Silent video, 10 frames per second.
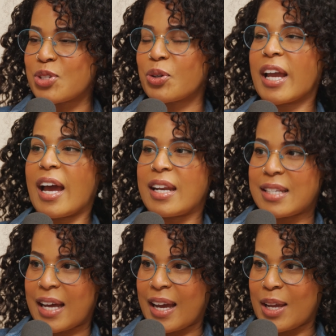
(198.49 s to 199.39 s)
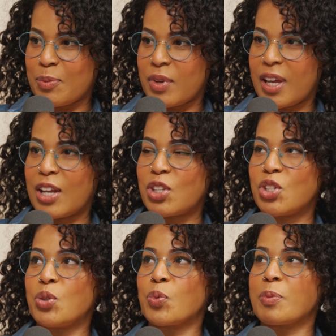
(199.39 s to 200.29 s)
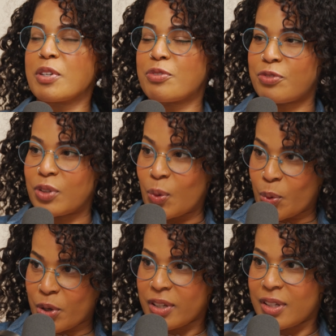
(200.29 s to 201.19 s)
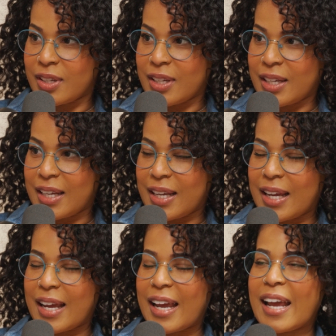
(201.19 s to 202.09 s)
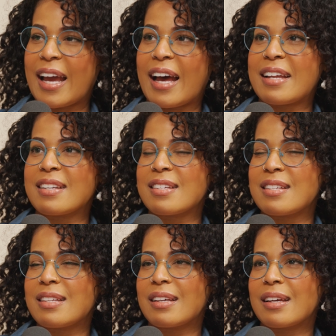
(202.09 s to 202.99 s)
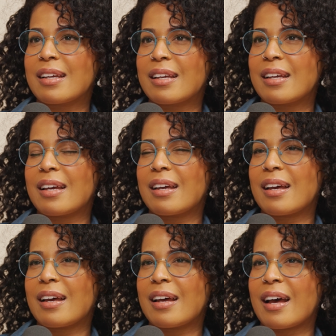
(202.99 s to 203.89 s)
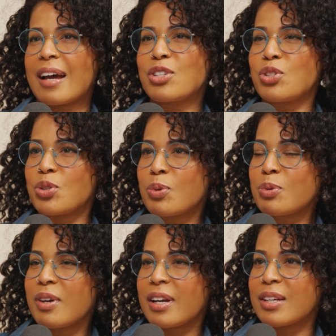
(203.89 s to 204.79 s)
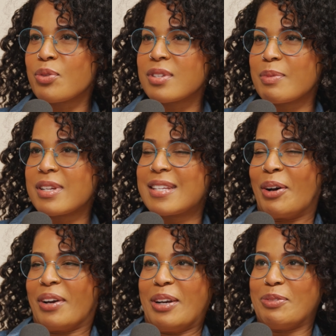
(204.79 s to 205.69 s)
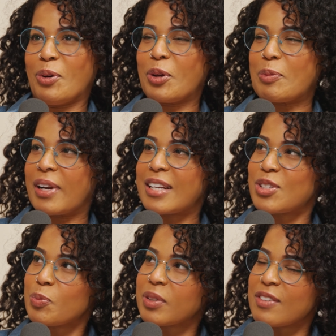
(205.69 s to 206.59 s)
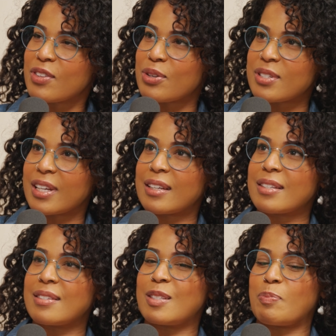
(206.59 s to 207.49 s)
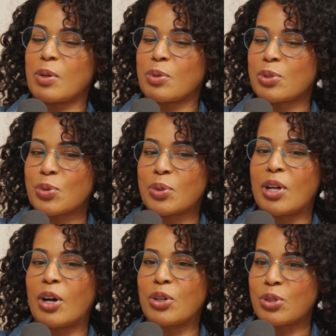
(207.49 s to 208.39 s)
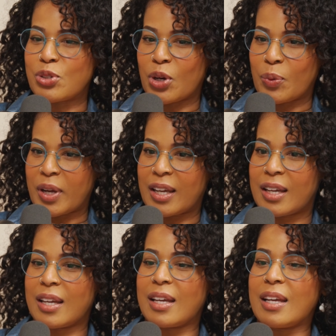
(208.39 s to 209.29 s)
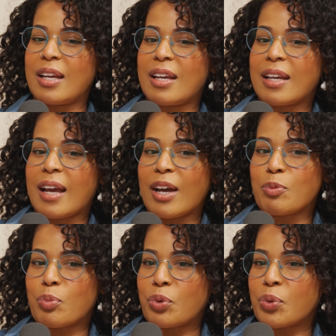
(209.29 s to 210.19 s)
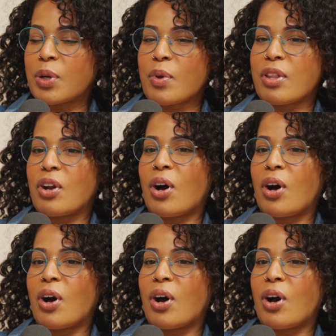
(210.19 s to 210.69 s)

during any time and you will be floored. And I know this might sound kind of hokey, but I do believe there is like a spiritual undertowing kind of brewing within